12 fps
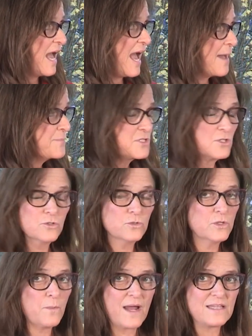
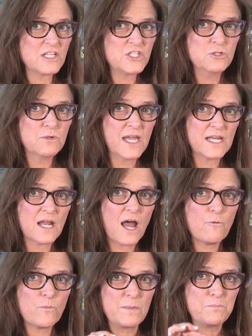absolutely right that you
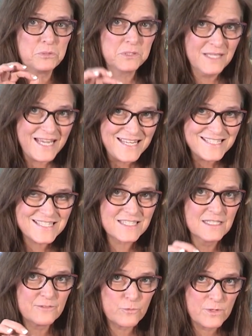cannot replace
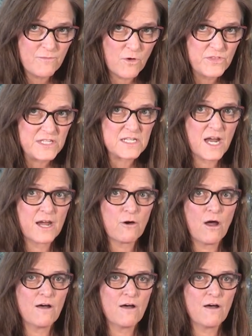delivery of the entire